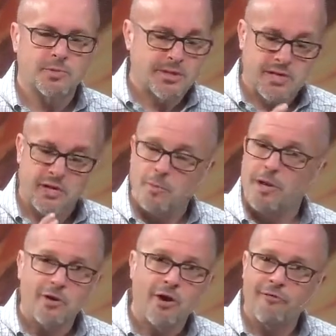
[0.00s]
Because I know
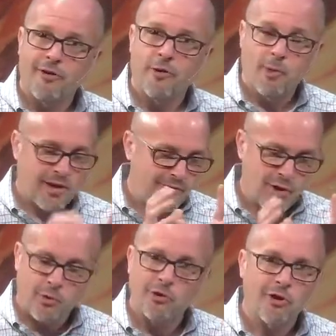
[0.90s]
my daughter very well. I've
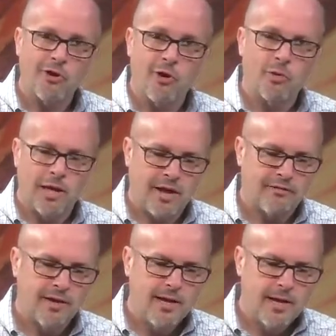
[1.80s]
known her whole
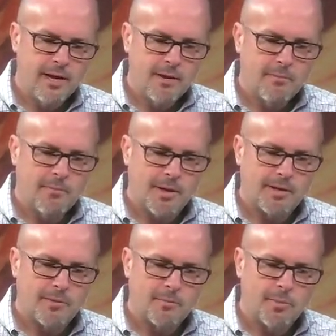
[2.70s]
life.
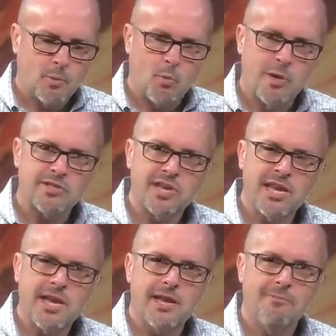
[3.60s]
But was
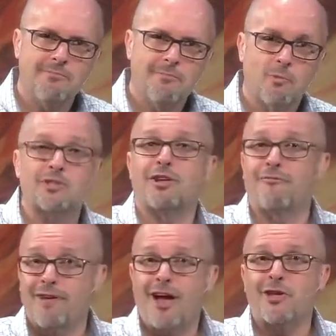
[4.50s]
there
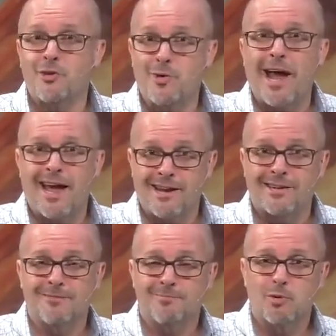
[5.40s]
value
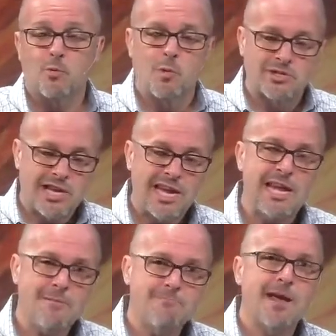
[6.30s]
added? Was
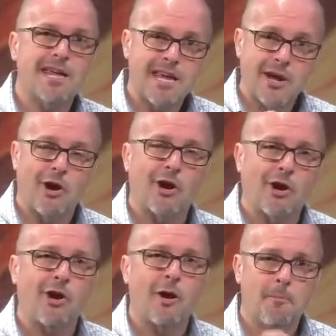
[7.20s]
he making
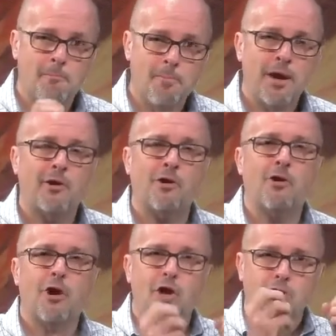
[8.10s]
her a
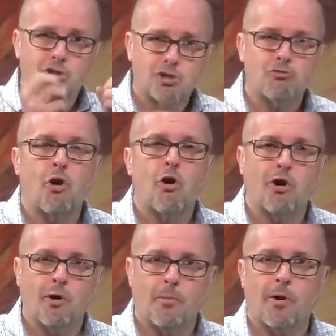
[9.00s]
better,
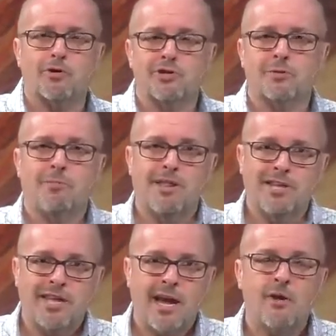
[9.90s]
stronger person by
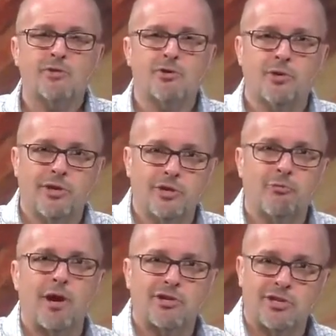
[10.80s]
the counsel and
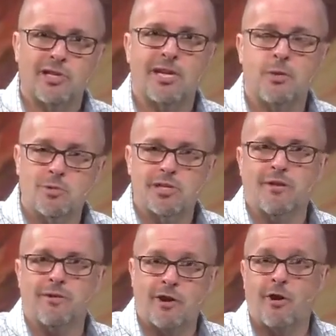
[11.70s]
direction that he was
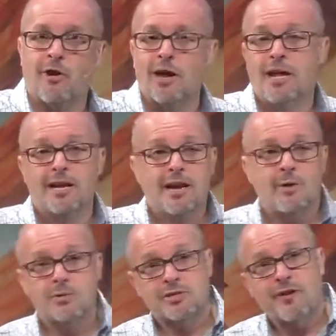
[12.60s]
giving her?
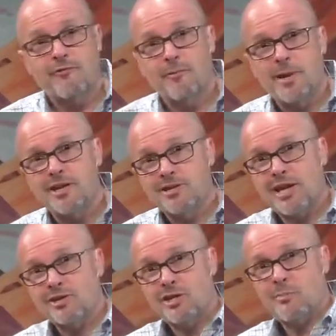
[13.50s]
Now, it was tough for me to
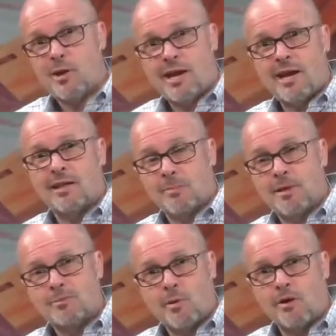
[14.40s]
say, is she bringing out the
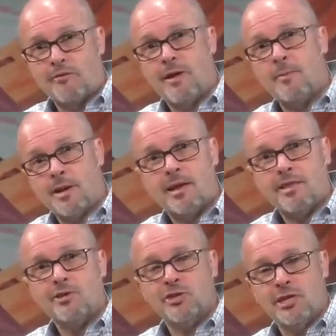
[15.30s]
best part of him? And I
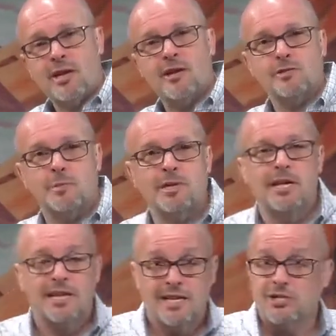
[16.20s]
think she does, but
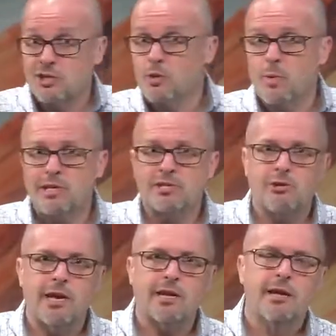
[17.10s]
that's a two-way
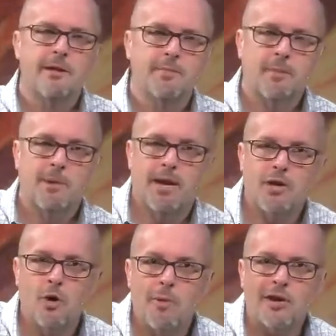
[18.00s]
street. But I
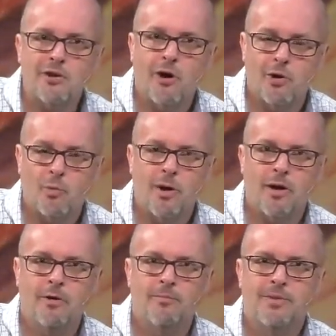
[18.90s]
know my daughter
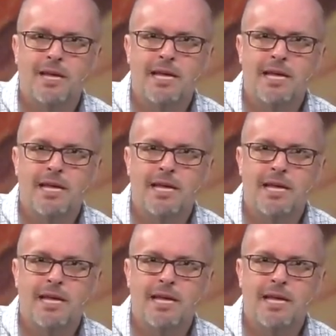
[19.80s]
well.